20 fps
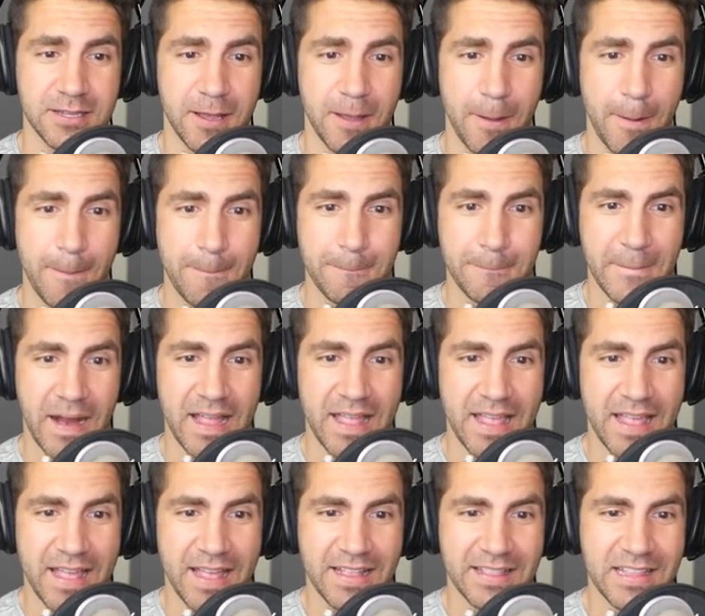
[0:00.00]
um,
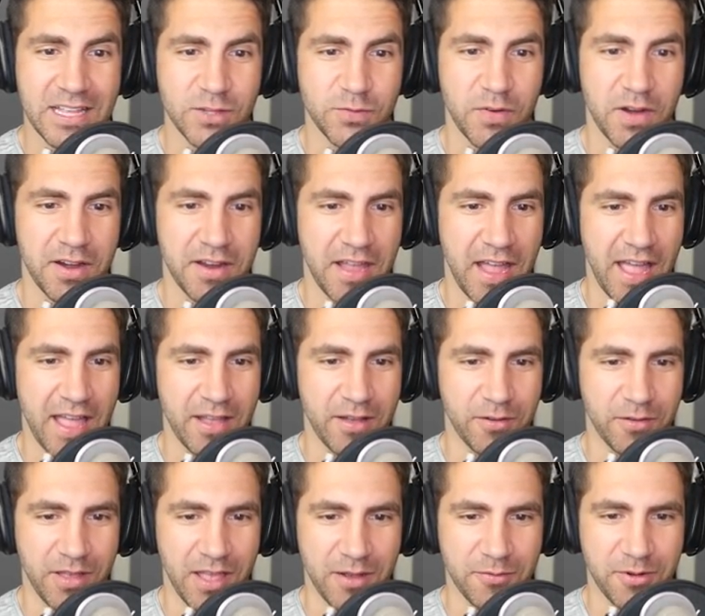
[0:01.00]
that's very high.
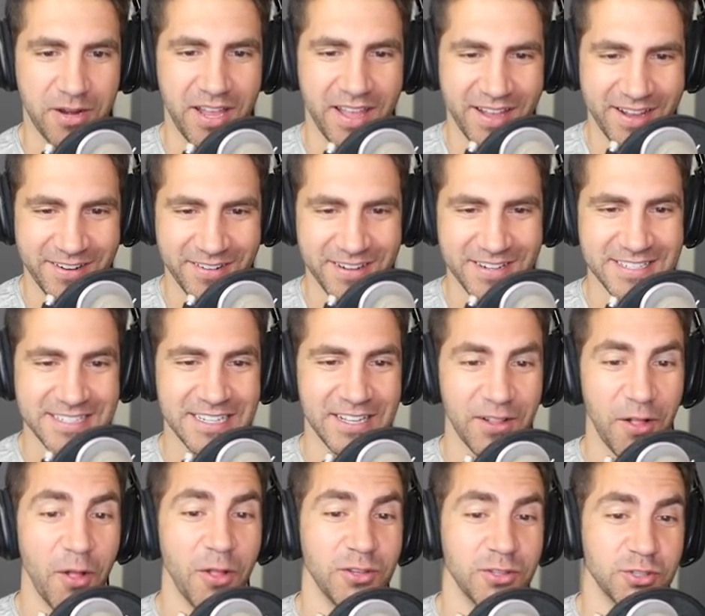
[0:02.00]
Okay, we're still
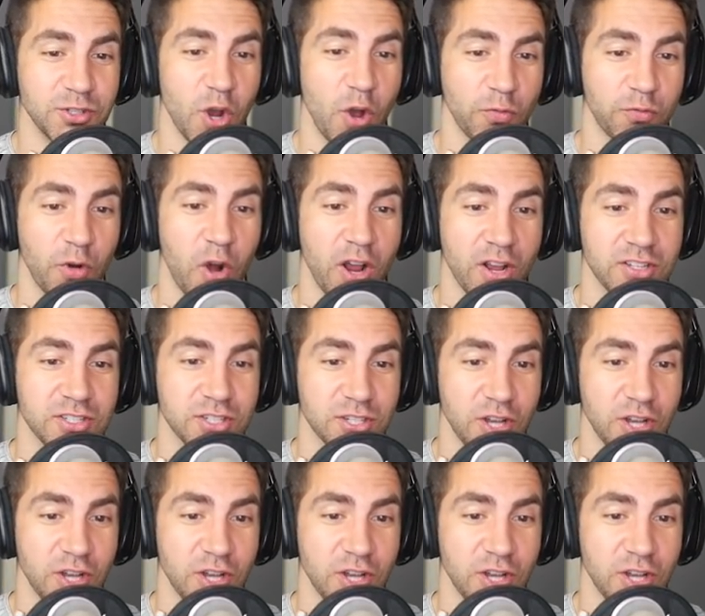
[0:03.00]
holding Joe Frog's